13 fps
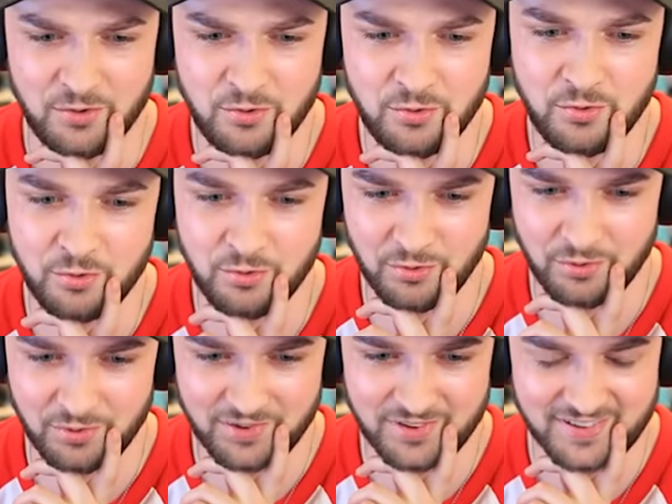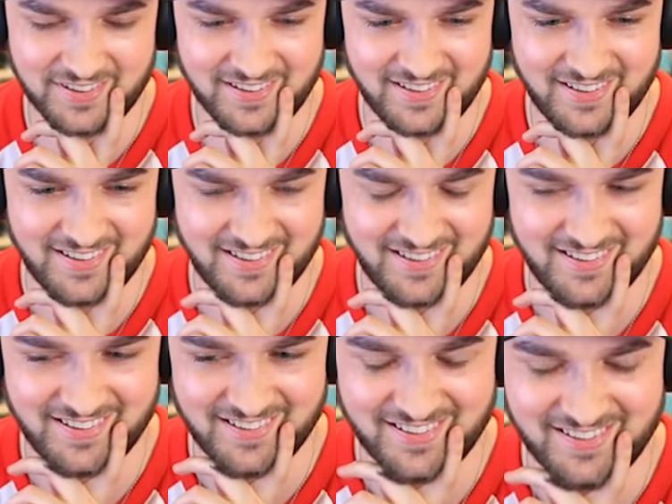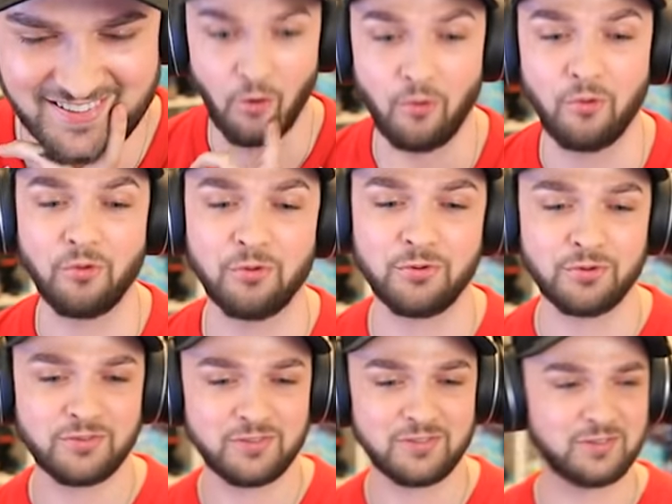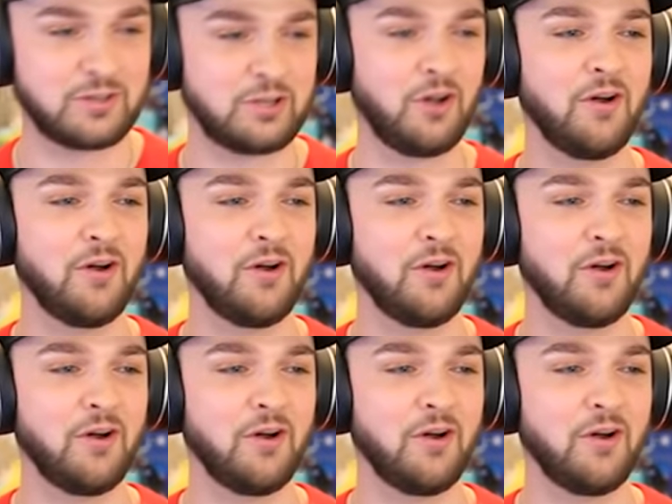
(silent)